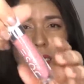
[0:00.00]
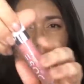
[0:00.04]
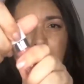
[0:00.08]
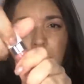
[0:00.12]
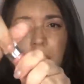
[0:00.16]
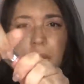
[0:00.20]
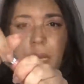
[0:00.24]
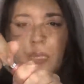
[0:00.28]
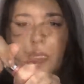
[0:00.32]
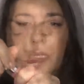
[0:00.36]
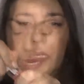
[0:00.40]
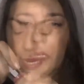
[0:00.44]

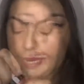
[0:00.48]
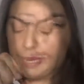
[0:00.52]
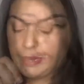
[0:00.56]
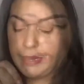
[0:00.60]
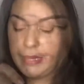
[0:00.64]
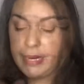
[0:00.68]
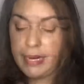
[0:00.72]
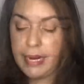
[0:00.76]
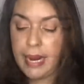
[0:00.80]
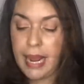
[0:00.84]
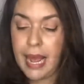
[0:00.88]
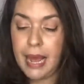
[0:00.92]
color,
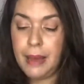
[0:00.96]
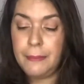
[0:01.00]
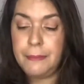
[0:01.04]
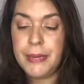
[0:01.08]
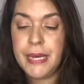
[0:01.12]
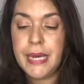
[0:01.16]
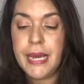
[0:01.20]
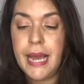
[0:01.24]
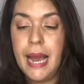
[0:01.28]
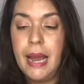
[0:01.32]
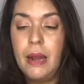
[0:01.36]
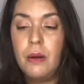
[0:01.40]
and then
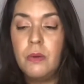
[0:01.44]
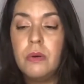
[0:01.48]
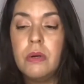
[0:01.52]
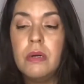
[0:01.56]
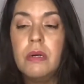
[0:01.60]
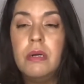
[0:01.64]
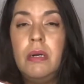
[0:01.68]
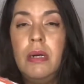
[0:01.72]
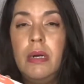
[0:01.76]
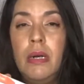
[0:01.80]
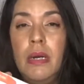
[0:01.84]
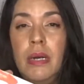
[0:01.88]
Happy
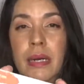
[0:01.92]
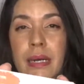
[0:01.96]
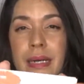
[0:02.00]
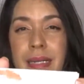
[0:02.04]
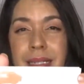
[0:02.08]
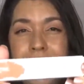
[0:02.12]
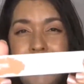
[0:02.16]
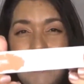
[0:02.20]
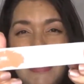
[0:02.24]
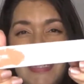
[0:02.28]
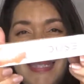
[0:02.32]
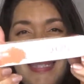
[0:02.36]
Hour
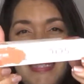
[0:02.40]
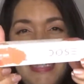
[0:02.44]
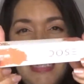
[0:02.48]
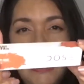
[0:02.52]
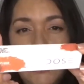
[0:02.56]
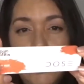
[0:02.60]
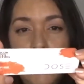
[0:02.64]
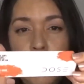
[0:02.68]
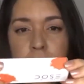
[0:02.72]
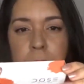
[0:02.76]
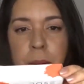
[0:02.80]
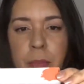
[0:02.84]
is just a
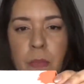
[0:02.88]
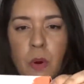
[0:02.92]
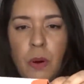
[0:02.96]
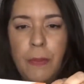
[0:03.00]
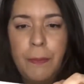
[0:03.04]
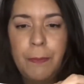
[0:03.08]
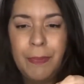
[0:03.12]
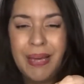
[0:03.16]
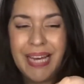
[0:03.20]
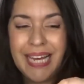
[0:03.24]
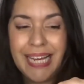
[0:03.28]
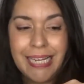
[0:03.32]
little bit
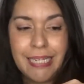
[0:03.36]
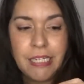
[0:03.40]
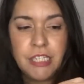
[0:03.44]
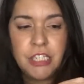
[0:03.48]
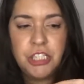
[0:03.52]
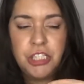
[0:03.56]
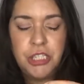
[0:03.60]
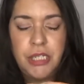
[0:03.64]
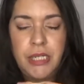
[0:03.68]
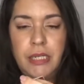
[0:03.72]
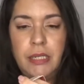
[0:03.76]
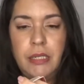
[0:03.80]
more
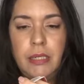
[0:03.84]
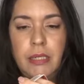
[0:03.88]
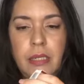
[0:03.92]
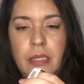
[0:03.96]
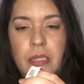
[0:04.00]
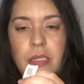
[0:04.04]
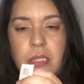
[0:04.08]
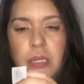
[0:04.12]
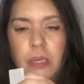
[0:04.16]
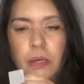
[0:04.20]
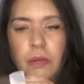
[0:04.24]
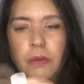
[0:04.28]
peachy in
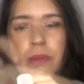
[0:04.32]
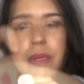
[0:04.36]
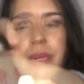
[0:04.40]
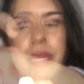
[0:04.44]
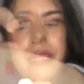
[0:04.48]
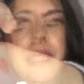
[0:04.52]
tone.